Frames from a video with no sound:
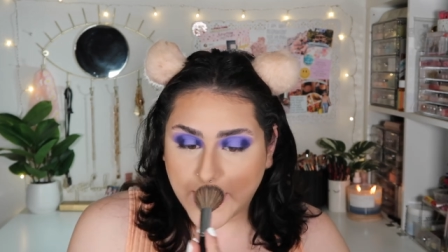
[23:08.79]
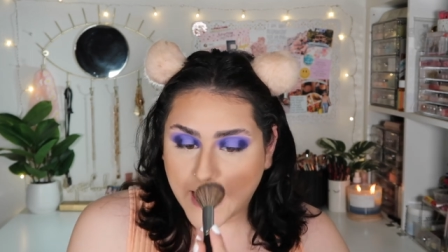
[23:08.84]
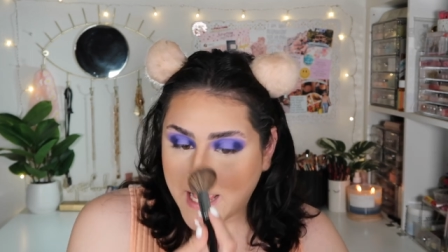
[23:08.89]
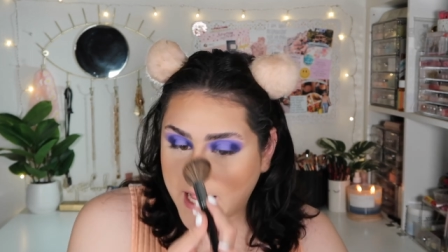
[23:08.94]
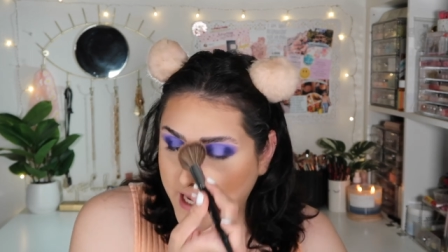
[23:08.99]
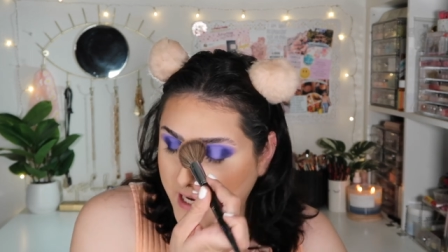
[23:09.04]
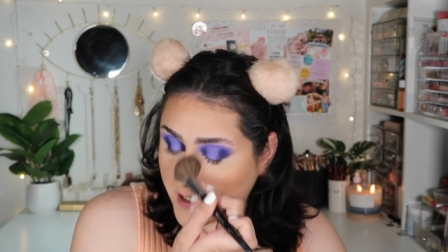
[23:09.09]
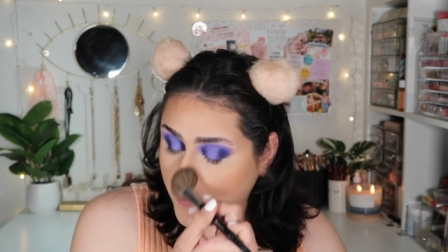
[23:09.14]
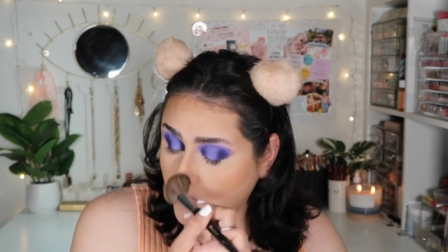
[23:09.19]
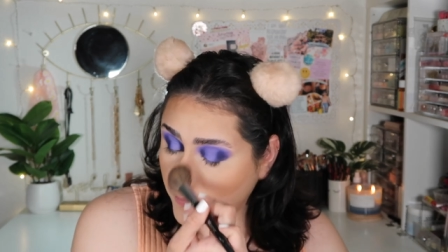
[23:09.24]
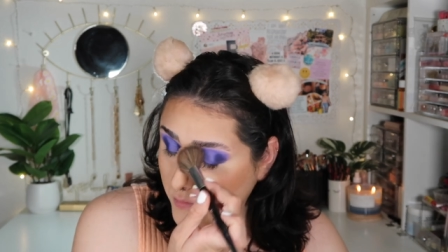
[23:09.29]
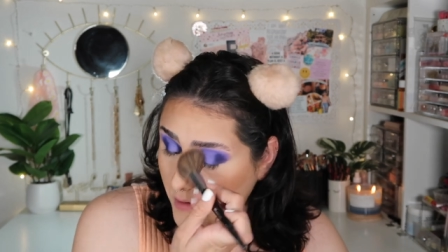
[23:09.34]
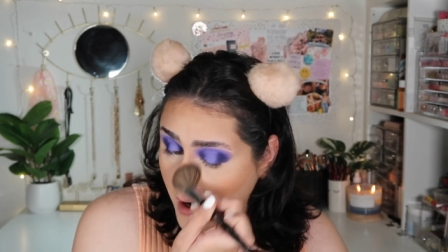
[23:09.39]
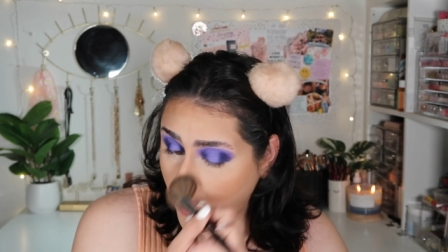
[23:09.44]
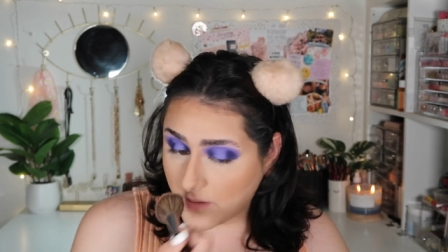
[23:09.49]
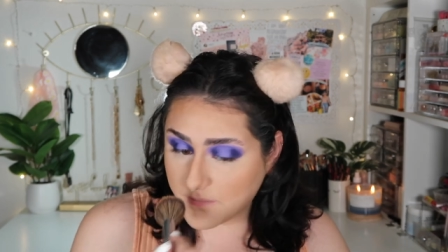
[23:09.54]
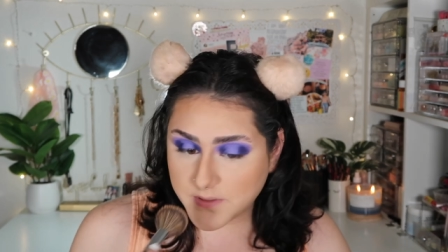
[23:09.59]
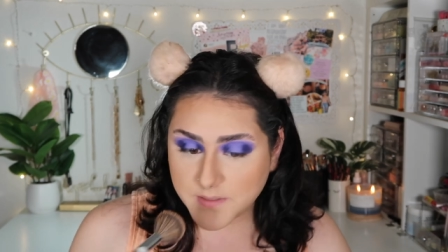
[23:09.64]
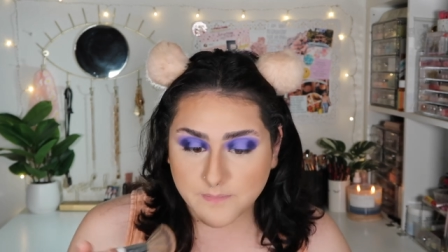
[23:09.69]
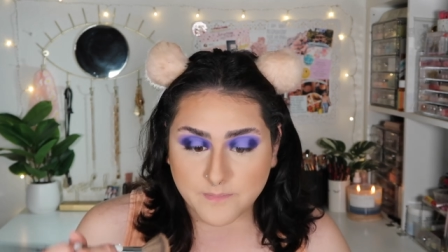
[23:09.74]
had
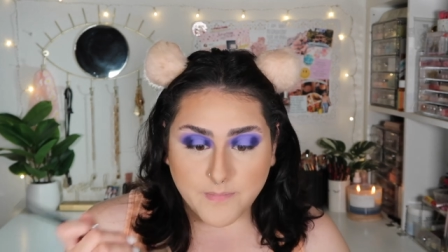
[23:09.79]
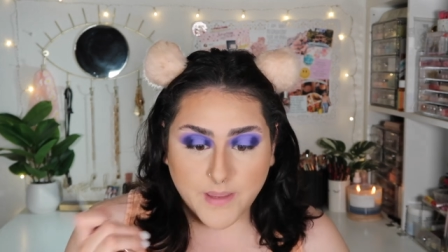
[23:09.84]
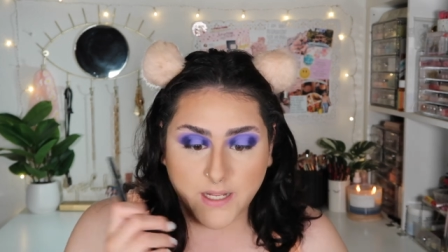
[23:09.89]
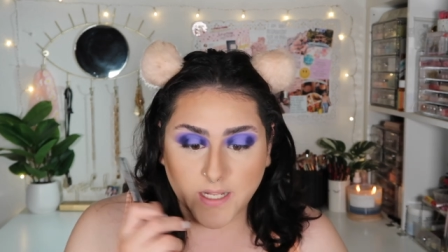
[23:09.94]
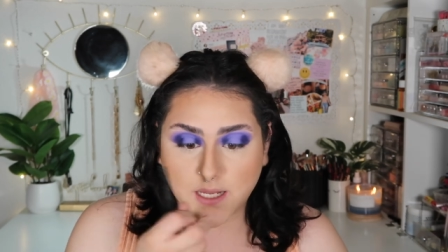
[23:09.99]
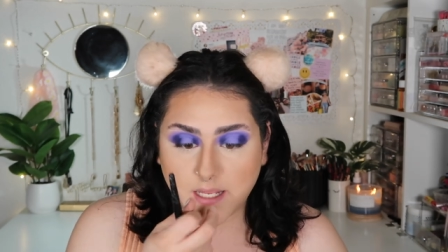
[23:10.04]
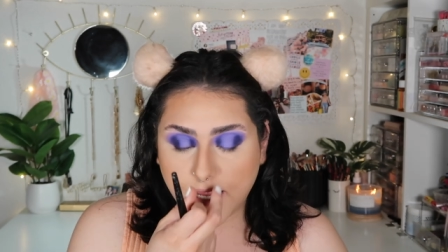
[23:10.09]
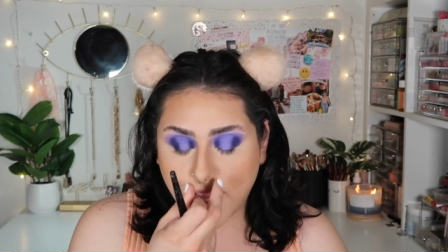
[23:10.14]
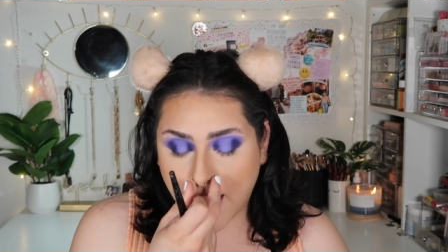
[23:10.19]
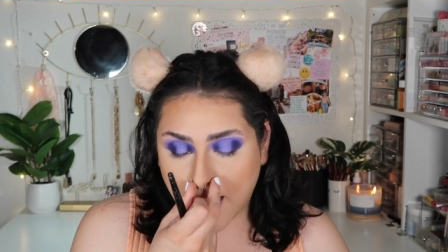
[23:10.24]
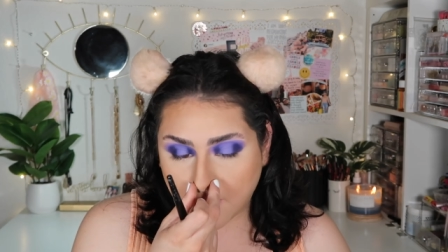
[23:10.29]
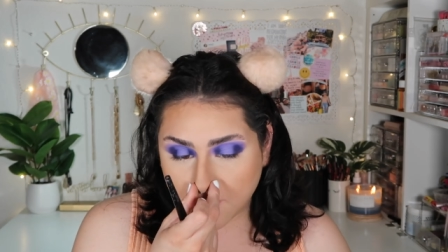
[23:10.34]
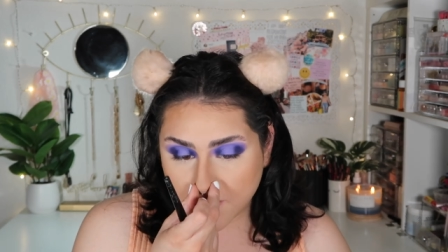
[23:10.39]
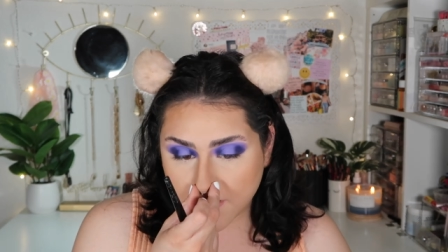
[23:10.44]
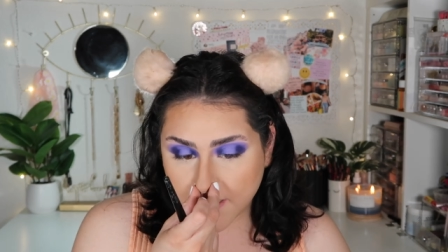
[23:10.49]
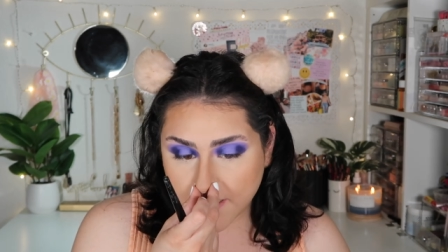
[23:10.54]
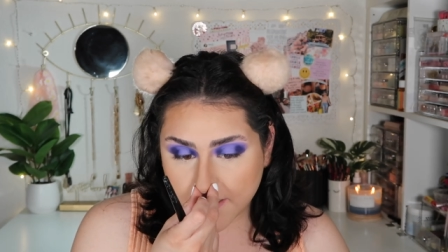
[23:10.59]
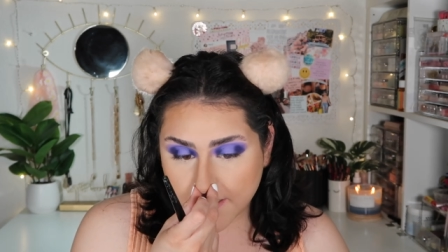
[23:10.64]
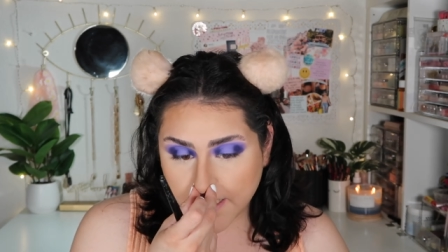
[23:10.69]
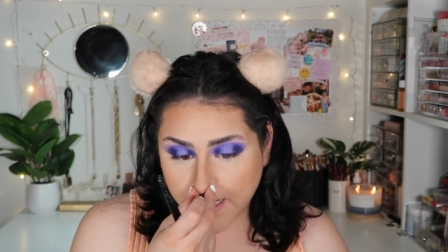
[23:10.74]
robbed many
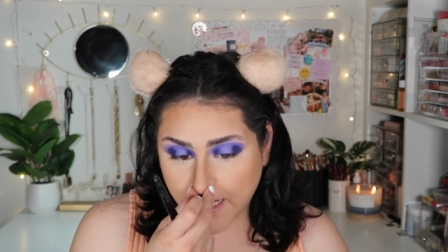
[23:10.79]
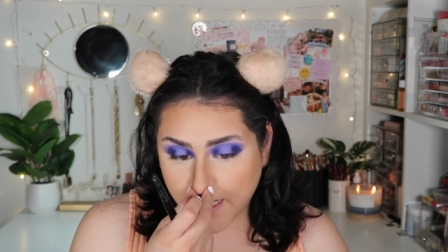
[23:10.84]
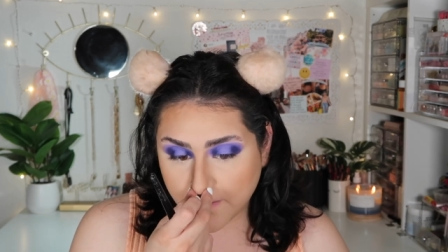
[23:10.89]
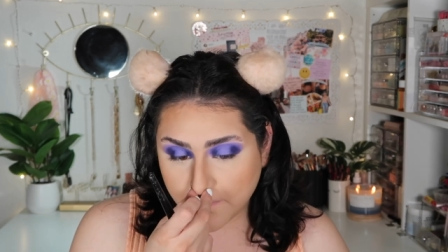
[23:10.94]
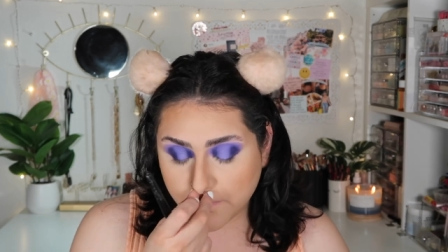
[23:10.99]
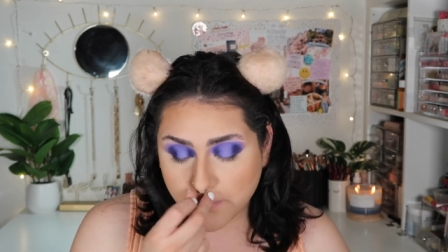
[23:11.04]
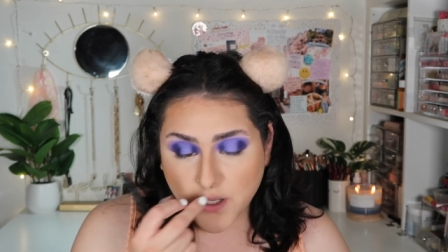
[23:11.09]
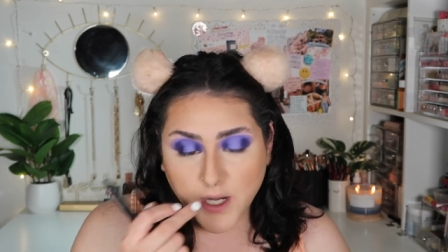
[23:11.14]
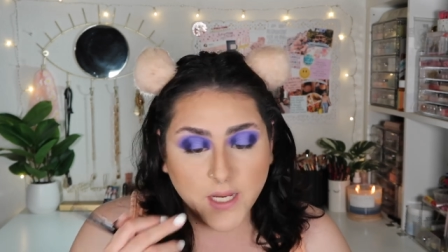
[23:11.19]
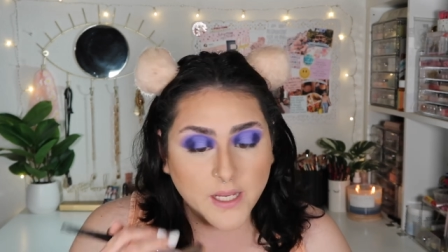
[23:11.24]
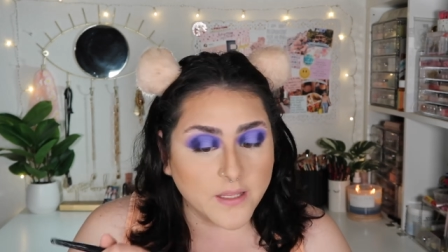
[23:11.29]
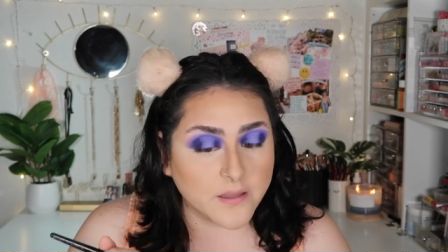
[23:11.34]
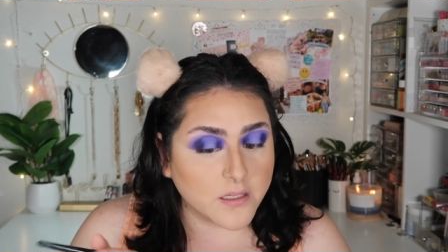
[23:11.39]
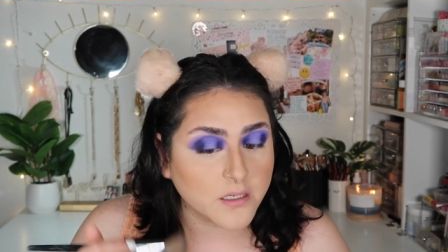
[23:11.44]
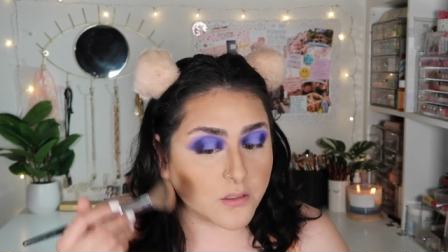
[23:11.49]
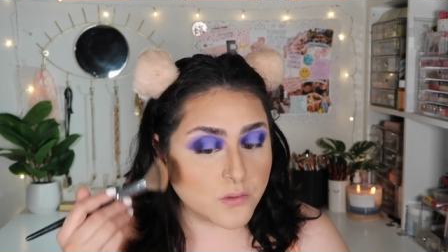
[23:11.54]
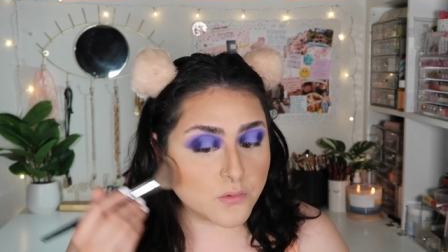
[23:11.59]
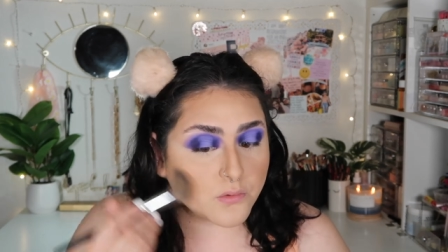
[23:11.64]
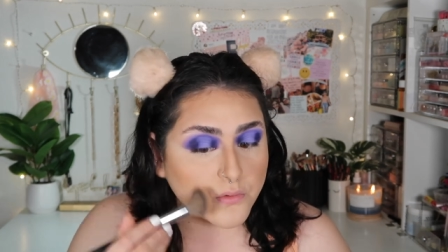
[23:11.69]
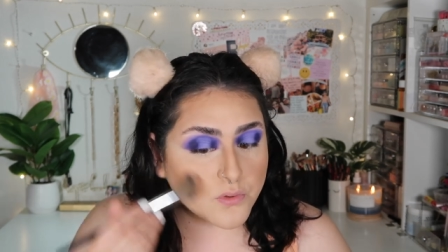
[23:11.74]
houses in Praia da
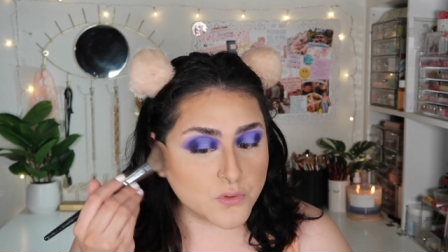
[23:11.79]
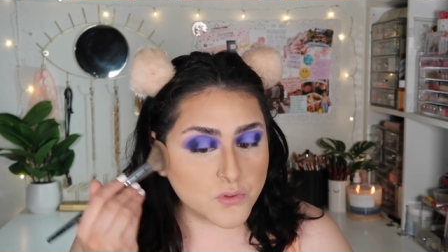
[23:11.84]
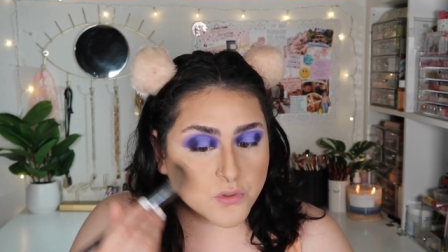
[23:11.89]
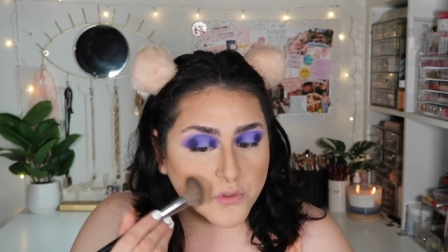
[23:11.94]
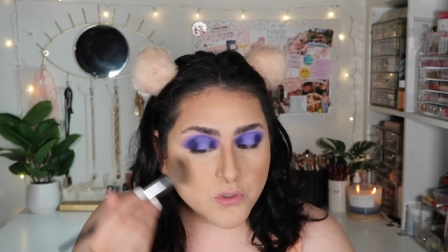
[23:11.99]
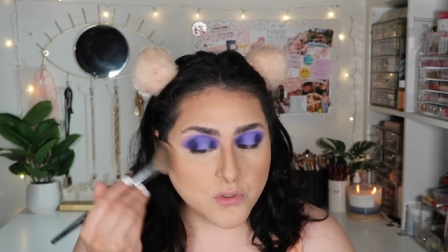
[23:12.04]
Luz.